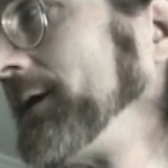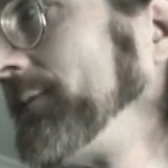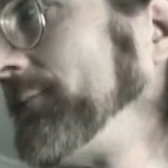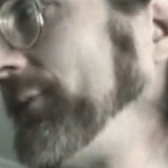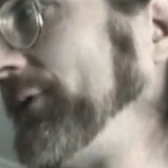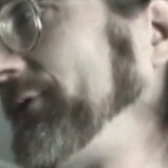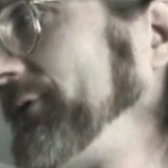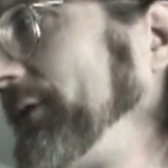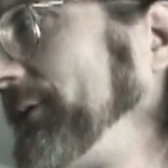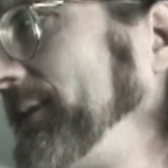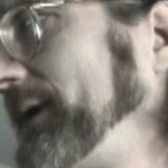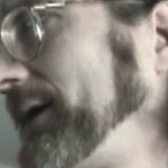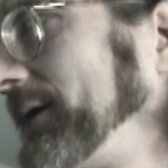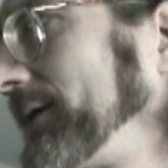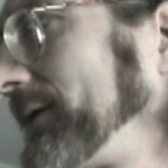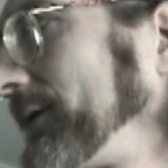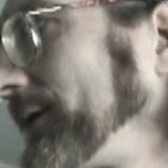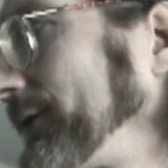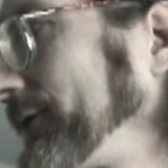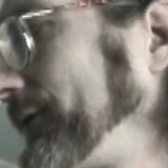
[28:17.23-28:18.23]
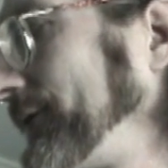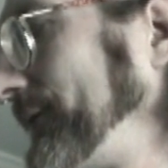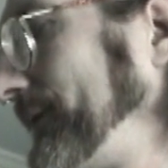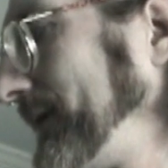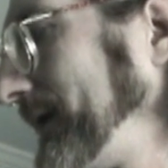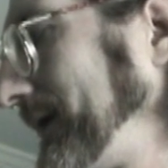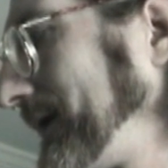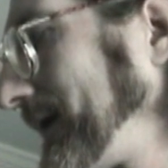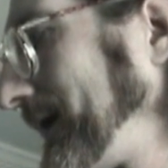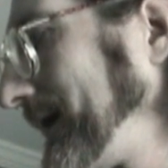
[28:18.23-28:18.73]
But somehow it looks to
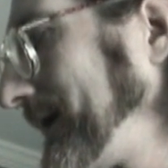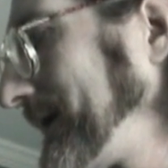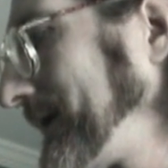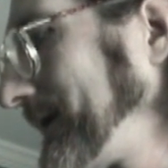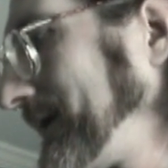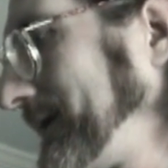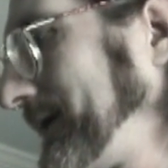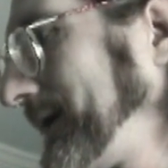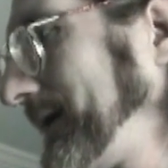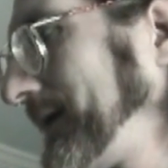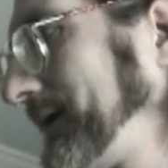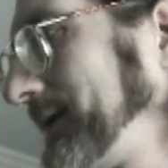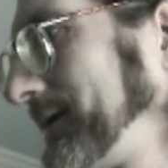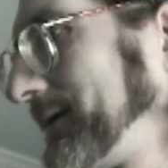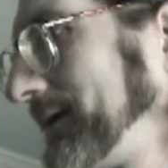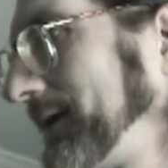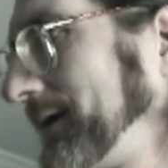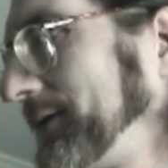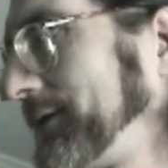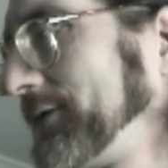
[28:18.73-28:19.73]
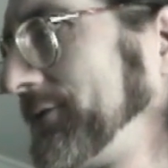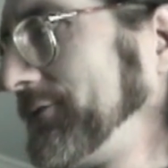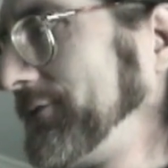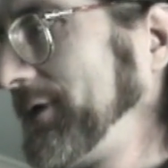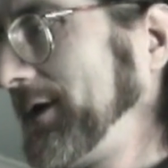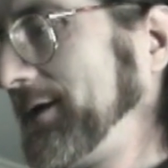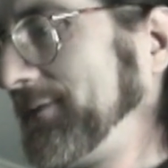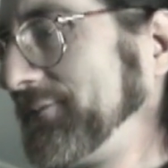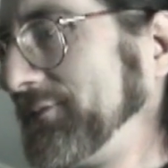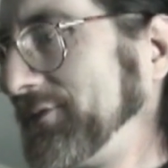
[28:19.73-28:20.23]
me like the other
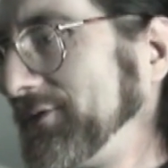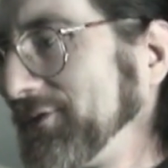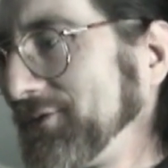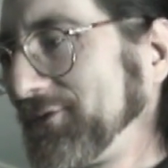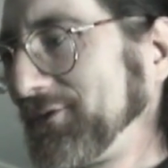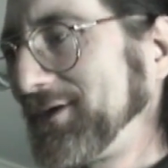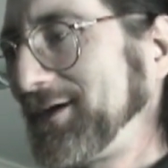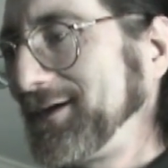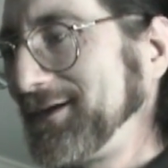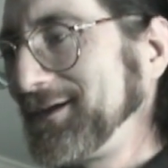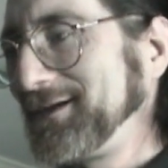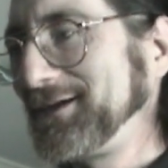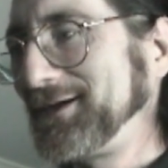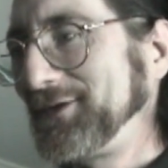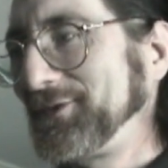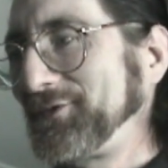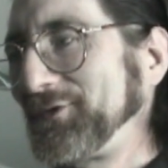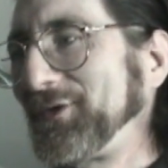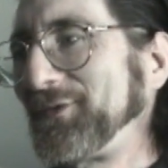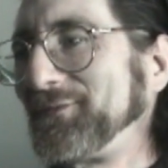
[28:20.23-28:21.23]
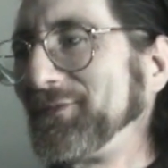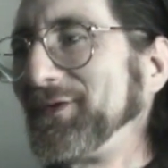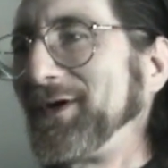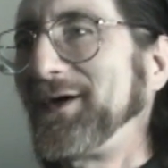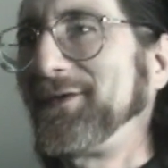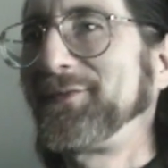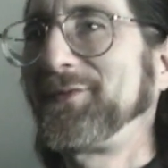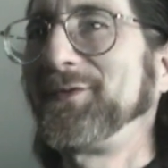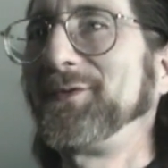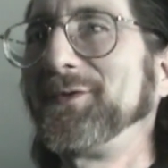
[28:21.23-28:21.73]
job just kind of got shoved
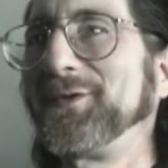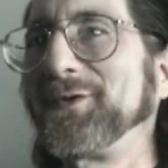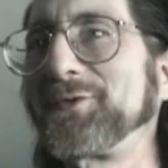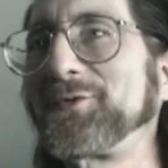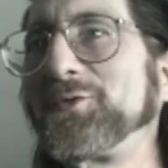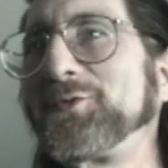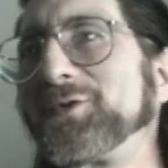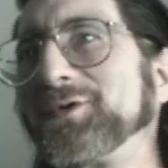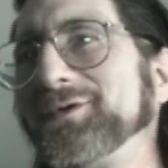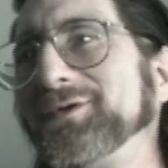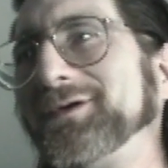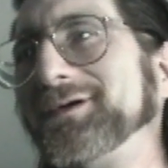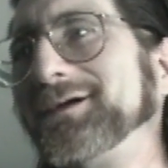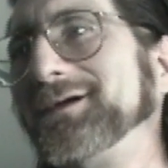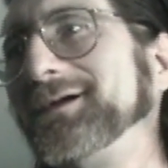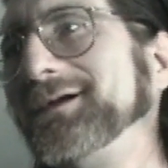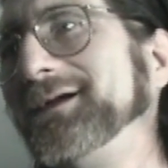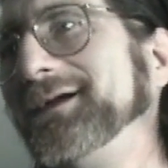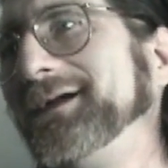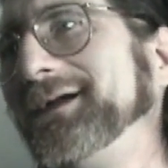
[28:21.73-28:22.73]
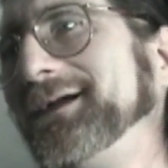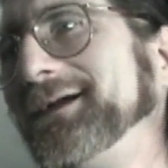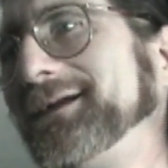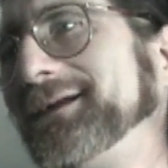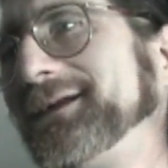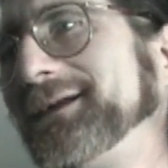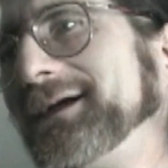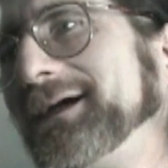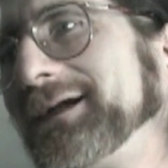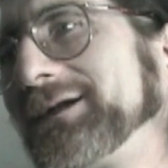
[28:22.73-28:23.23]
off in the corner
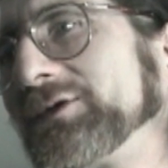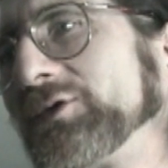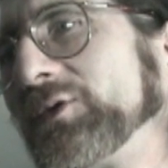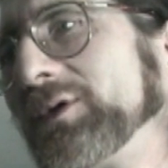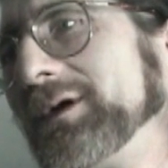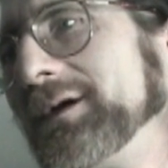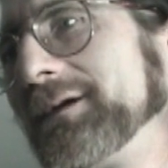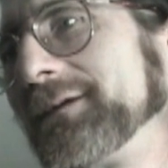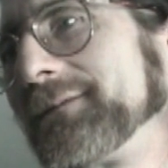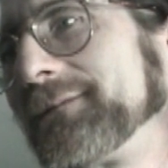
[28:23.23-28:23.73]
and ignored.